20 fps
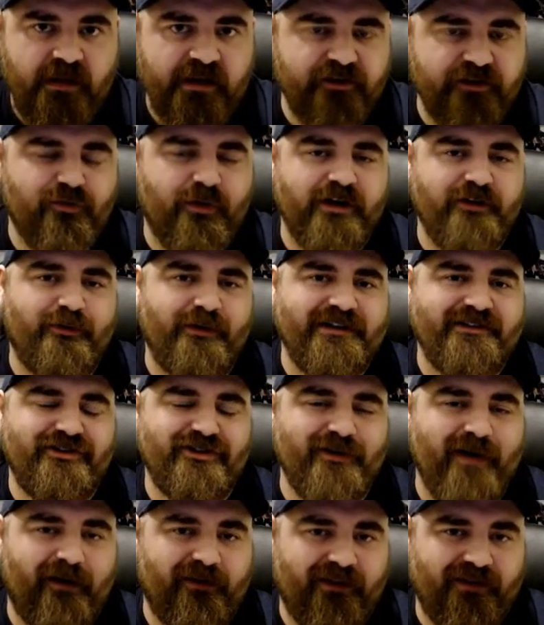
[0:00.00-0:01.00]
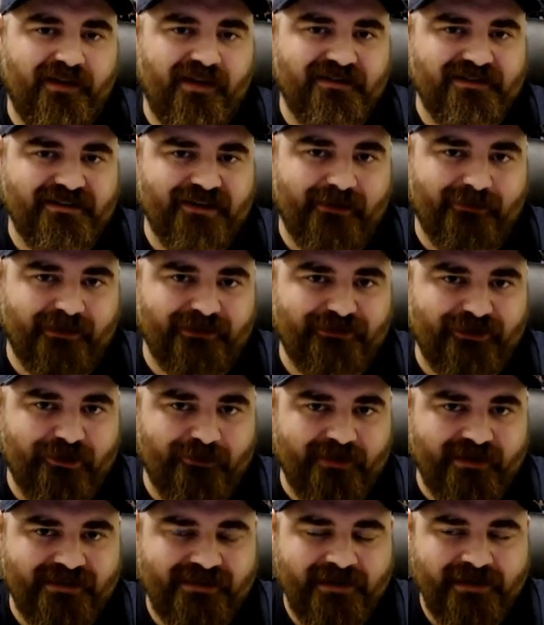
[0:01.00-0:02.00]
In 2022, I was at the NCAA
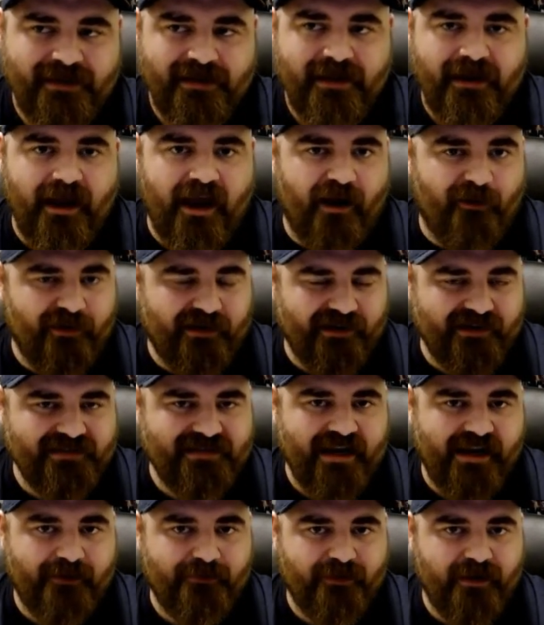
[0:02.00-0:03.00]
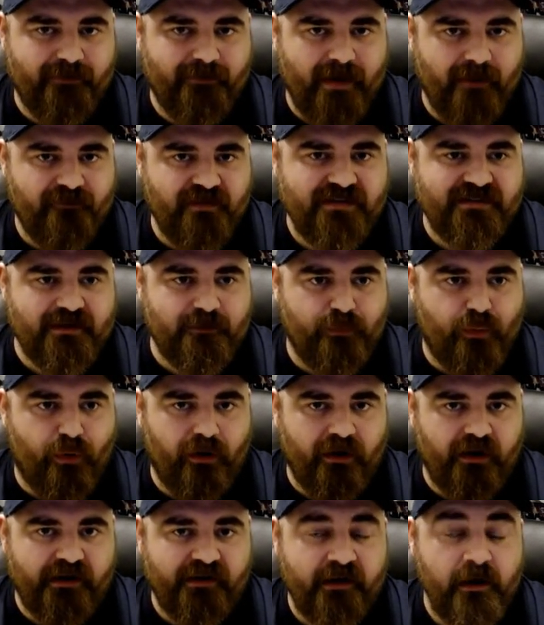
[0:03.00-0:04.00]
tournament uh, when Gonzaga played Memphis in
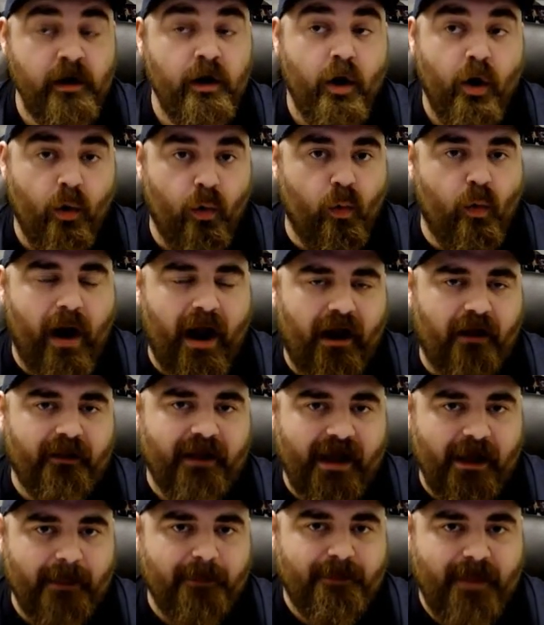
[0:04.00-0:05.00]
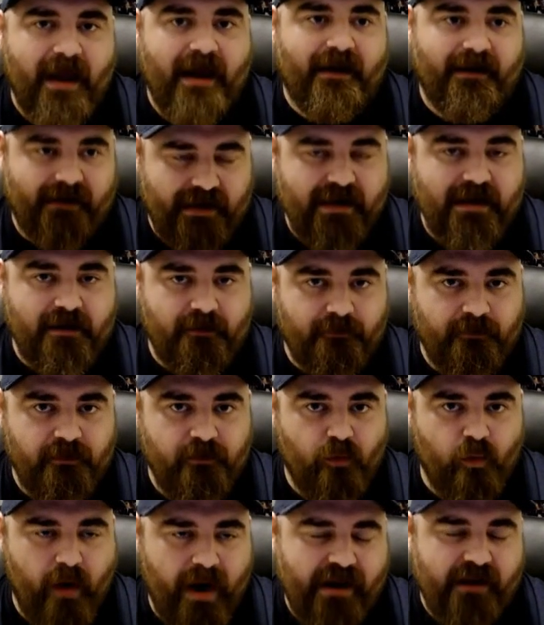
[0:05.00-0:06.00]
Portland. While at that game,
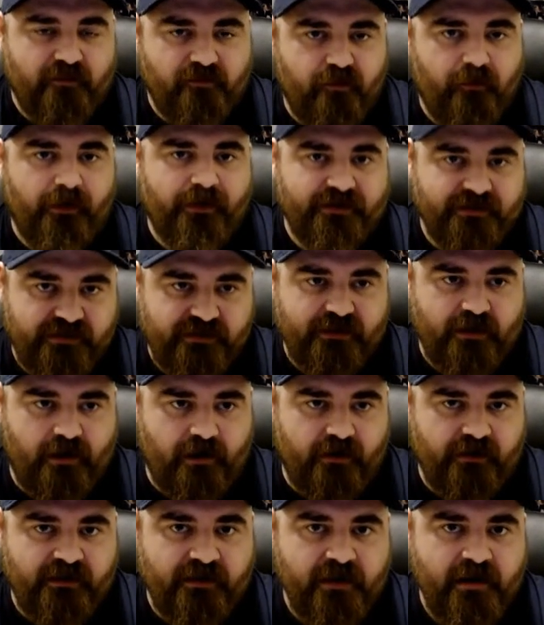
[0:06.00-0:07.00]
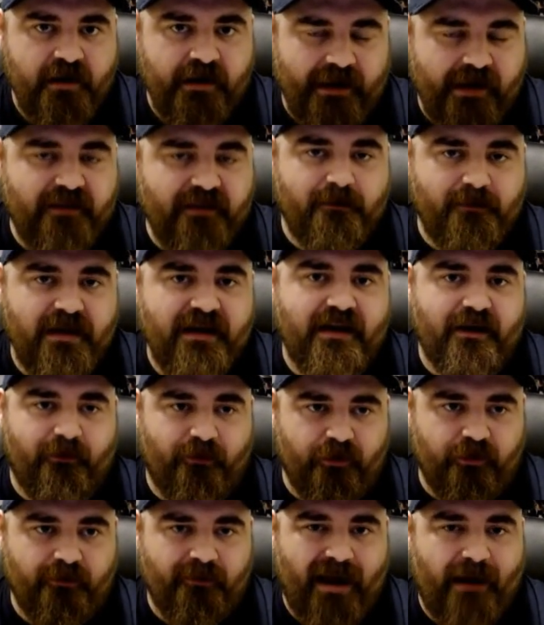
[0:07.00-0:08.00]
waiting for it to start in the media
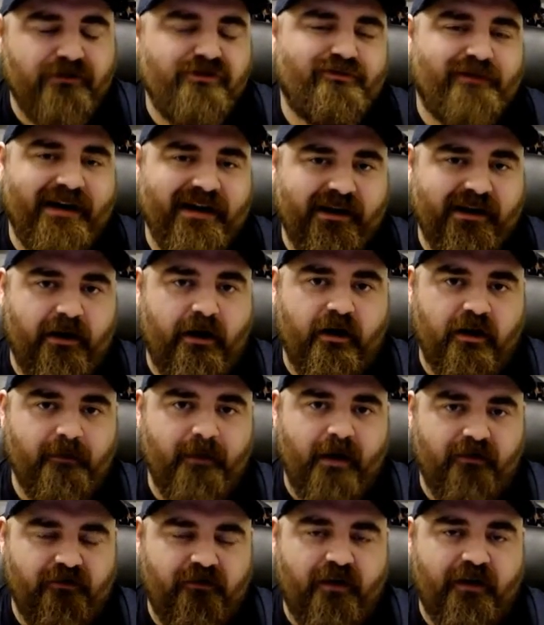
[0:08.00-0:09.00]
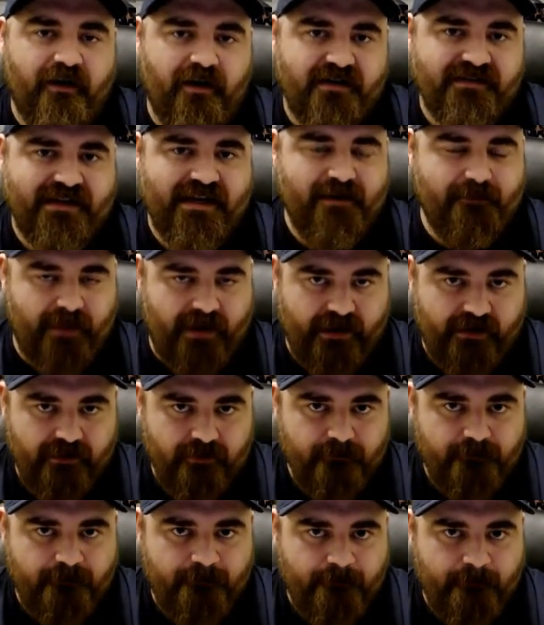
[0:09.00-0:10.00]
room, I was writing an article about Fardaws Aimaq,
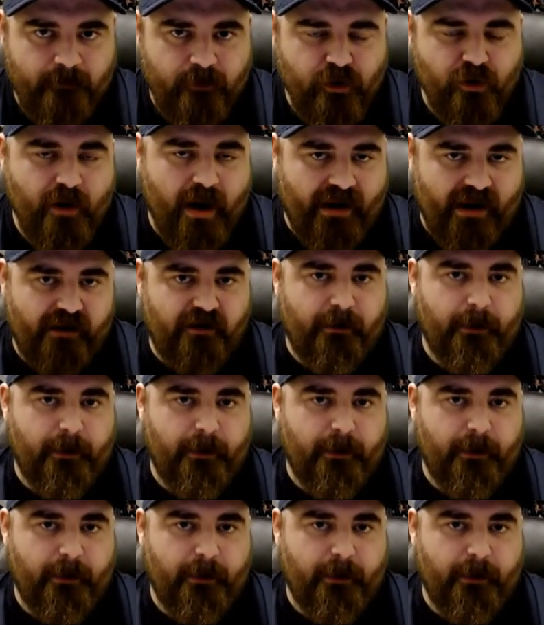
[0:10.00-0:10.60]
who had entered